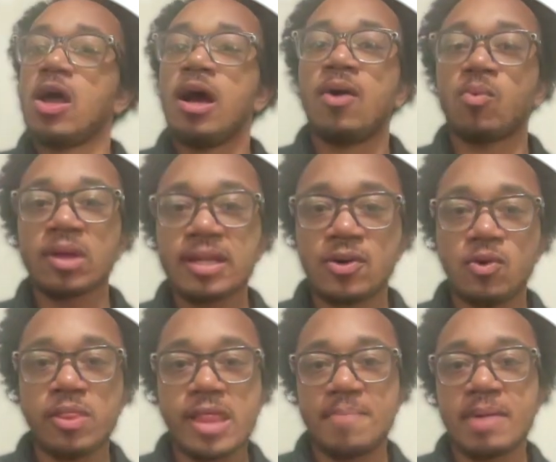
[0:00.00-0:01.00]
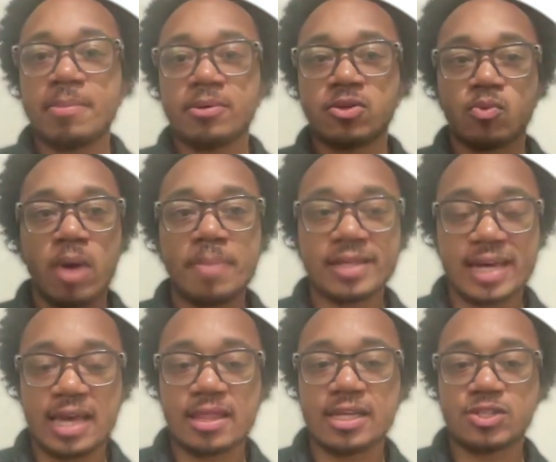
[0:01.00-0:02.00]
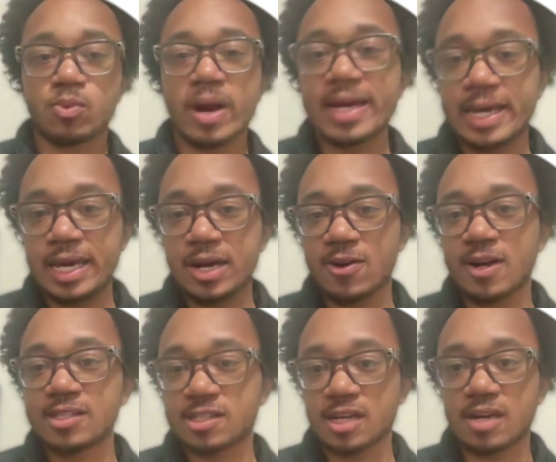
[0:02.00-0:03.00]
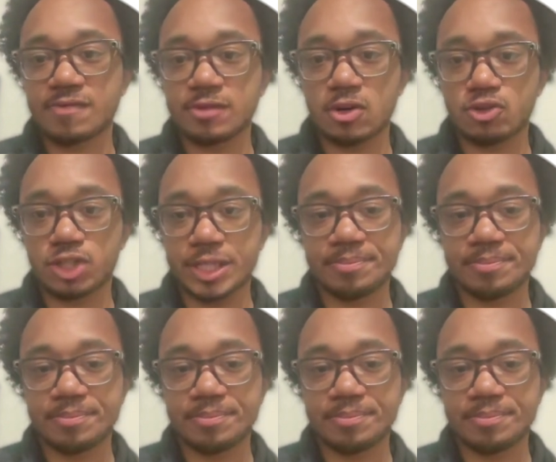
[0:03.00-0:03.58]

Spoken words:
Really cool that I'm able to replicate this right here inside of Notion.